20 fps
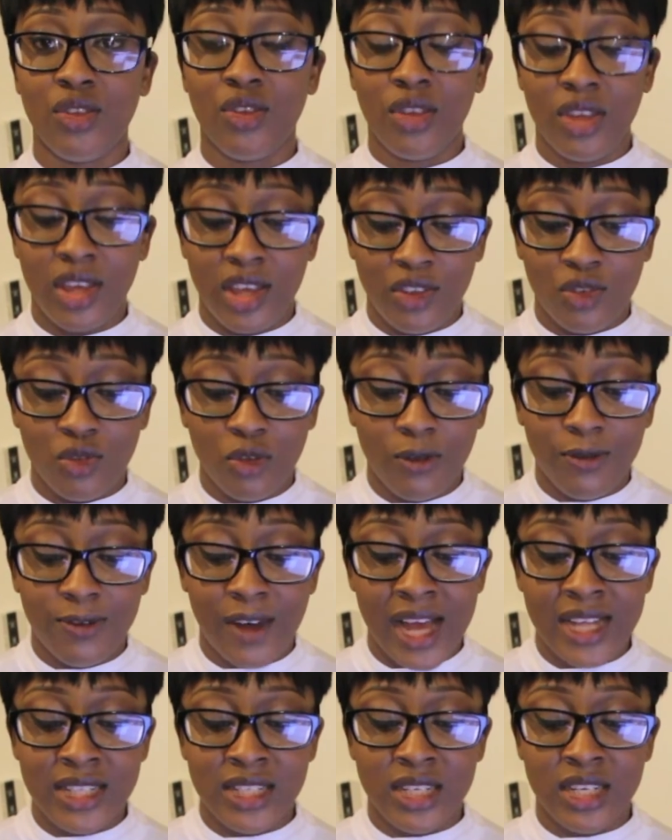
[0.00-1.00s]
he's not
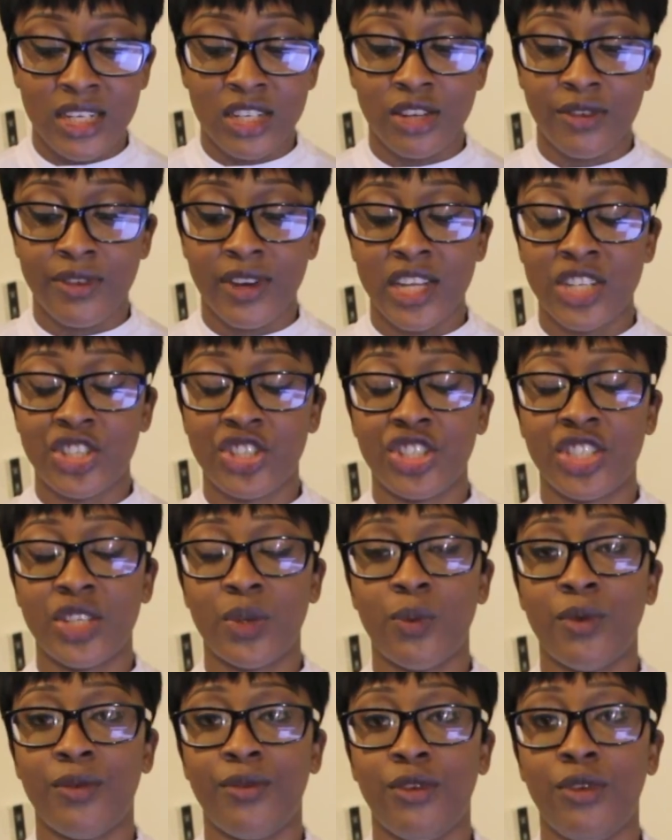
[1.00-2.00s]
finding in the
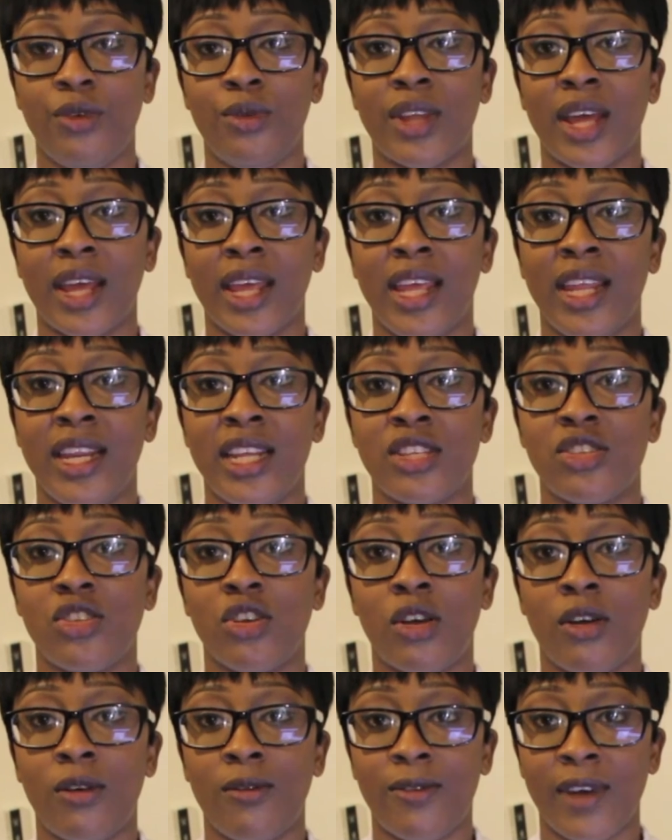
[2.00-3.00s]
relationship with you that he needs
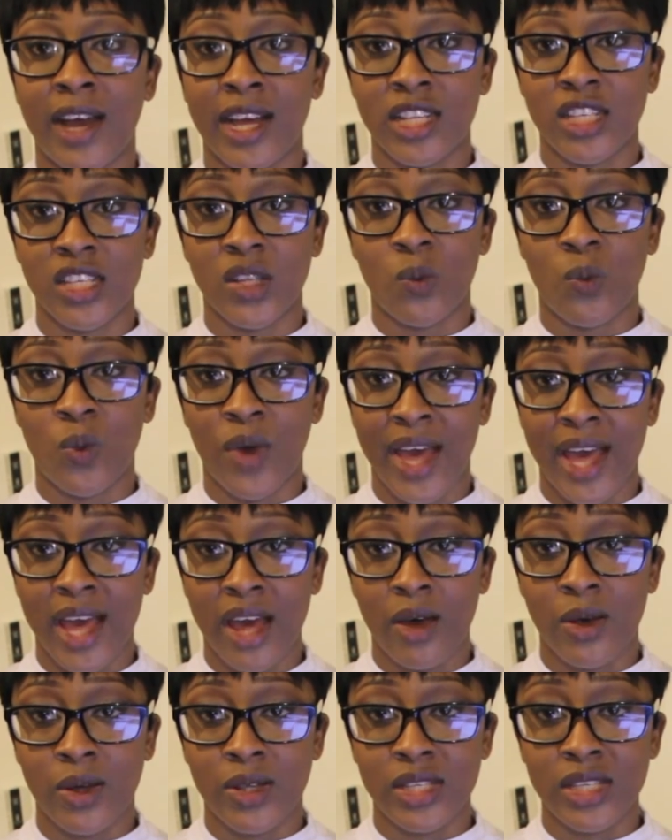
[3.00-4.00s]
to go and find somewhere
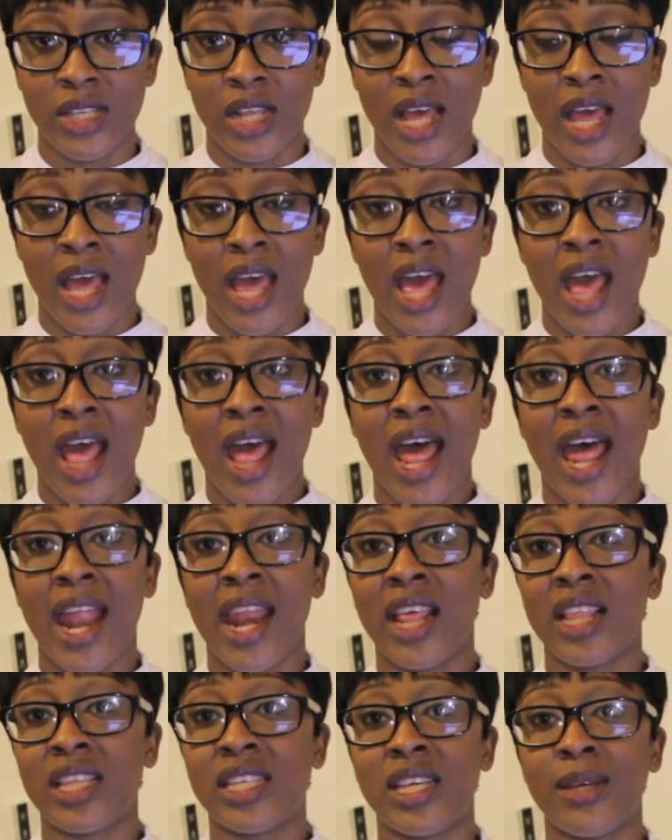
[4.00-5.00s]
else?
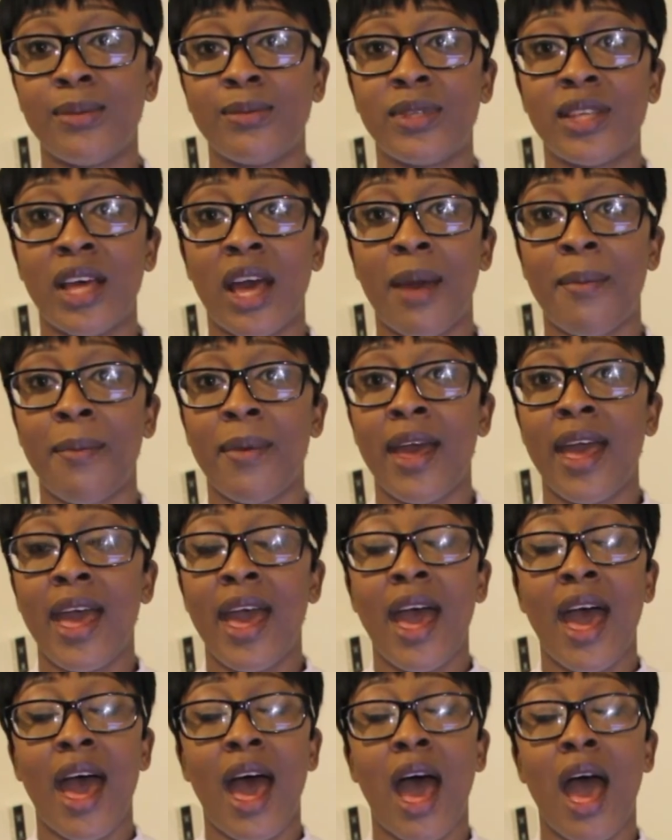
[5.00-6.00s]
And at the same time,
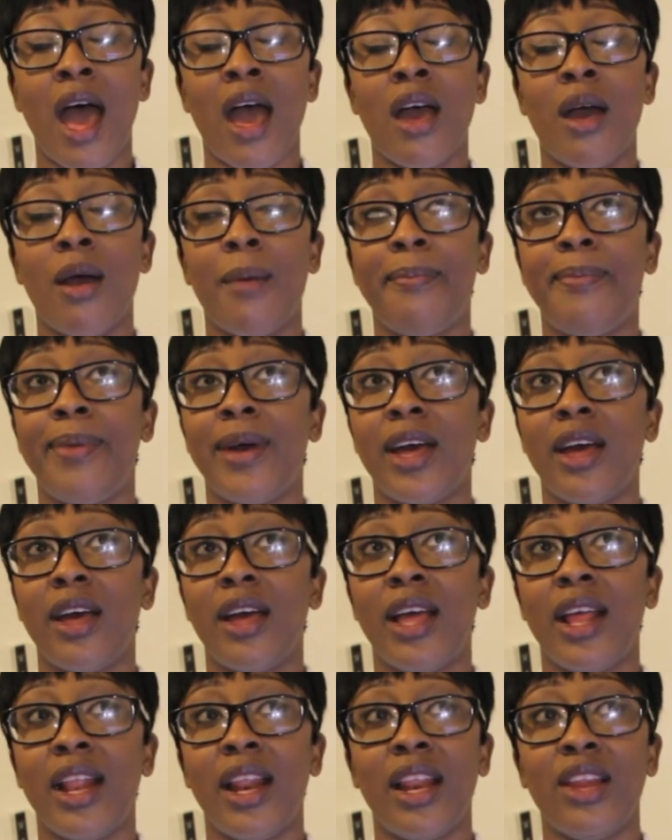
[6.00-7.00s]

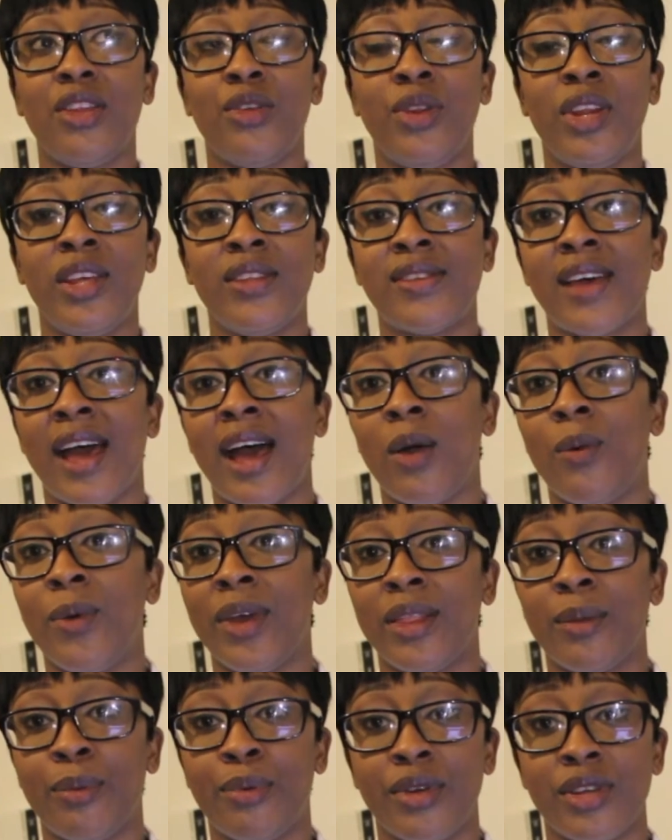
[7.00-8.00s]
you need to
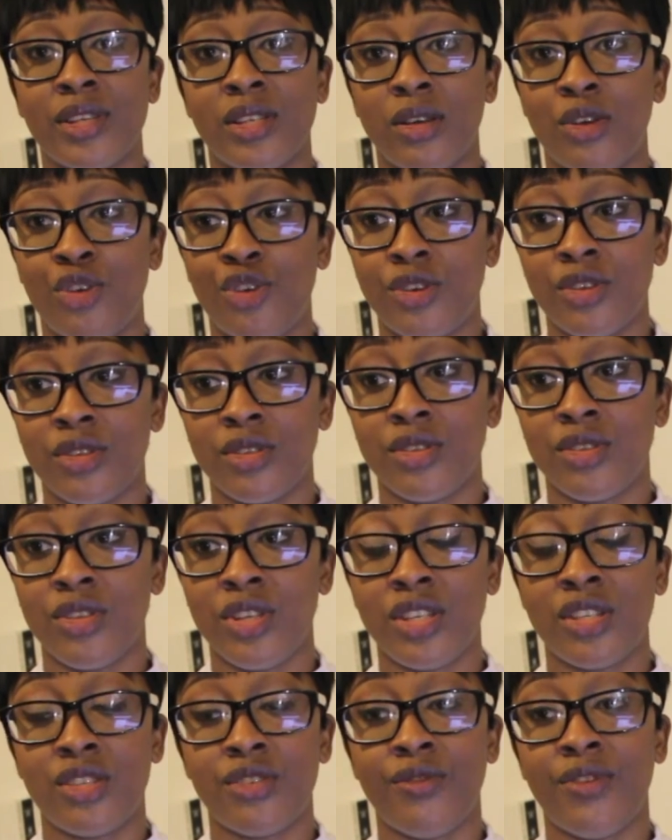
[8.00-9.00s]
outweigh the pros and cons.
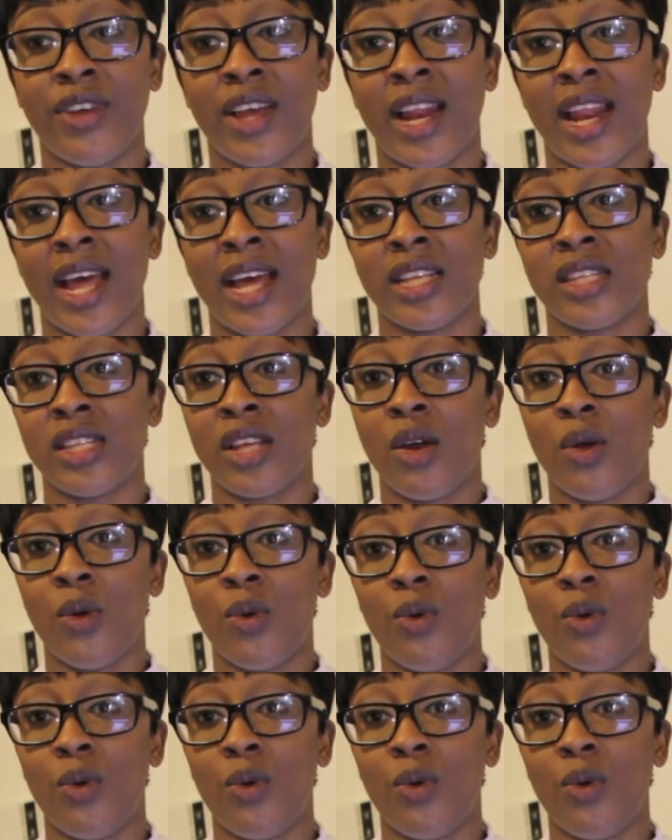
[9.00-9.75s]
You need to realize